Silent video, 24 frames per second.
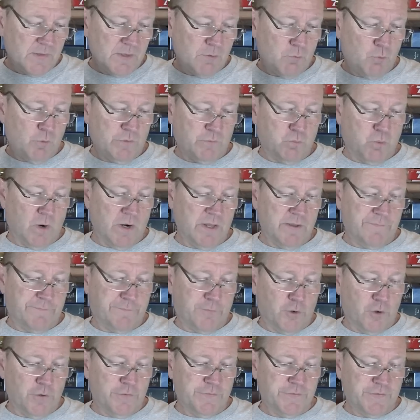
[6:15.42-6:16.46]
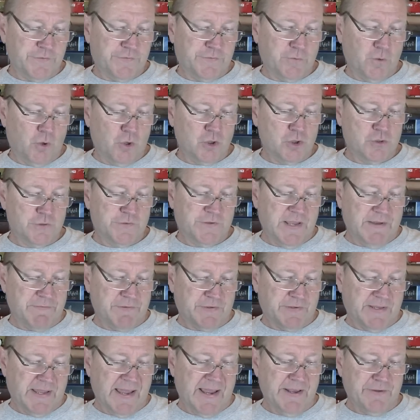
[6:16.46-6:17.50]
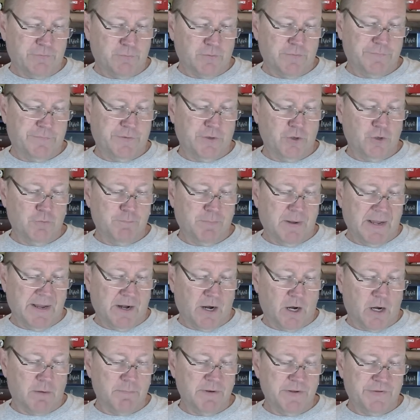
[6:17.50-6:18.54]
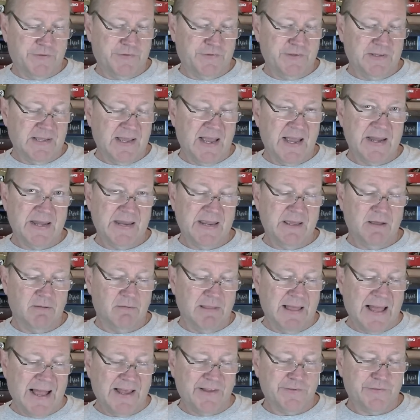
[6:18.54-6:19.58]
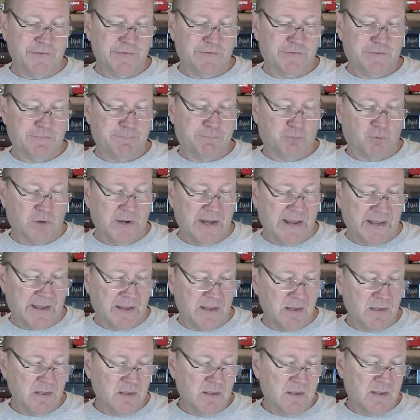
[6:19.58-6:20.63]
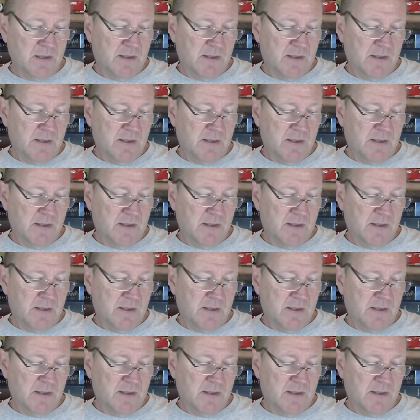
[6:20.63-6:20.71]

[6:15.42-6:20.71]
was one of the first soldiers to have his case reviewed by Army CID last spring